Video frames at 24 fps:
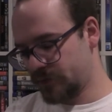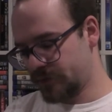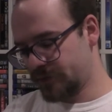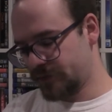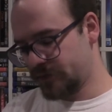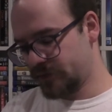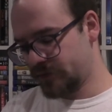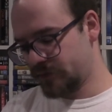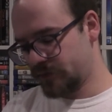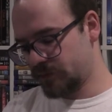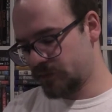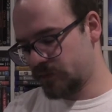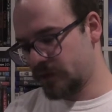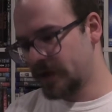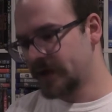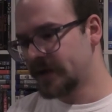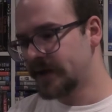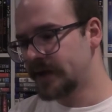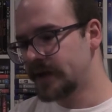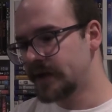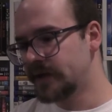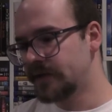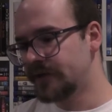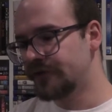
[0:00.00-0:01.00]
which it
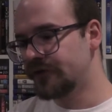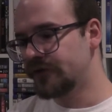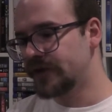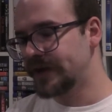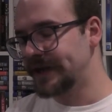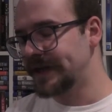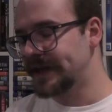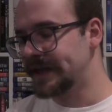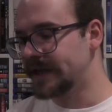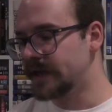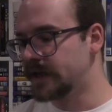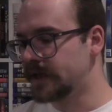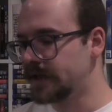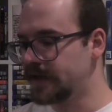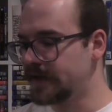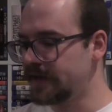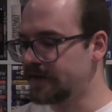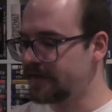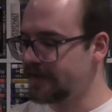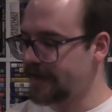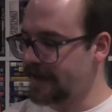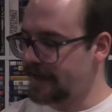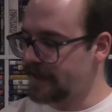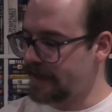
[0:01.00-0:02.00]
is interesting that none of these
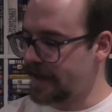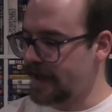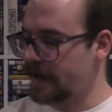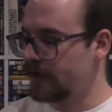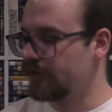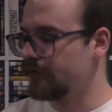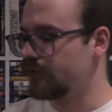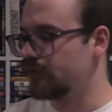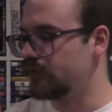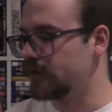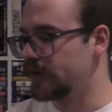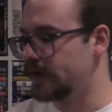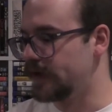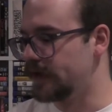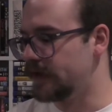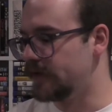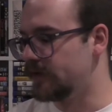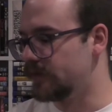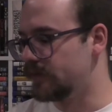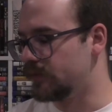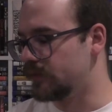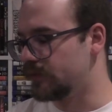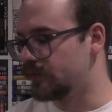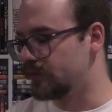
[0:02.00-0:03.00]
say the actual
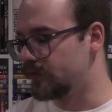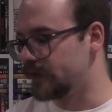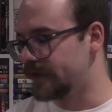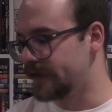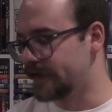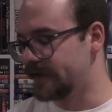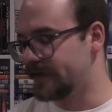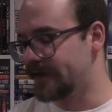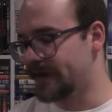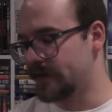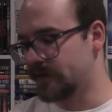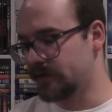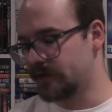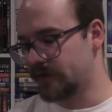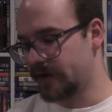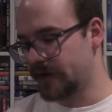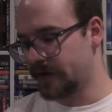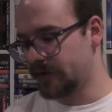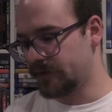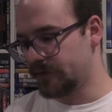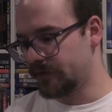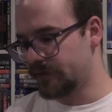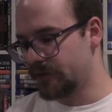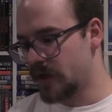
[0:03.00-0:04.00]
years it was released
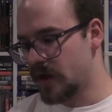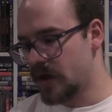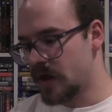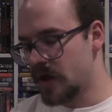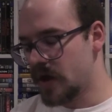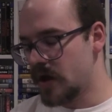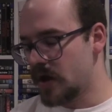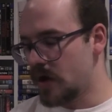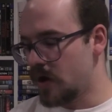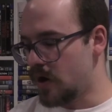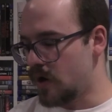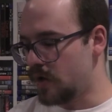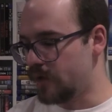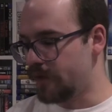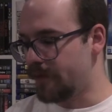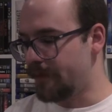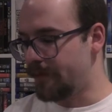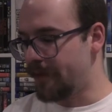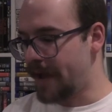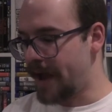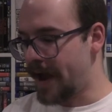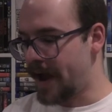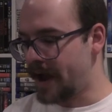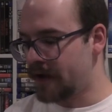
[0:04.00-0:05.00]
outside of on the
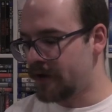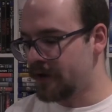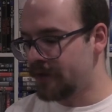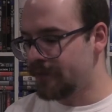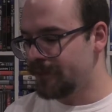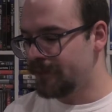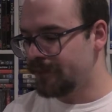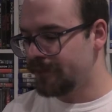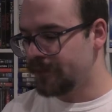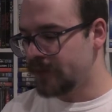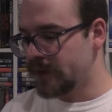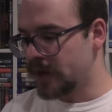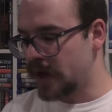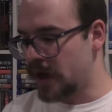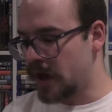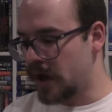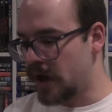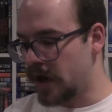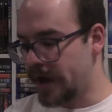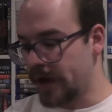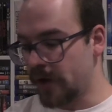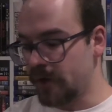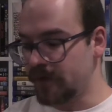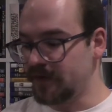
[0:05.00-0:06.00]
back.
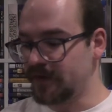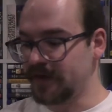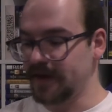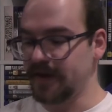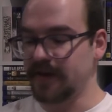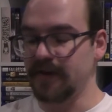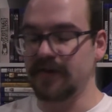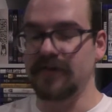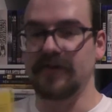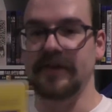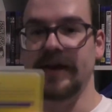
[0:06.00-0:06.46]
Obviously, it does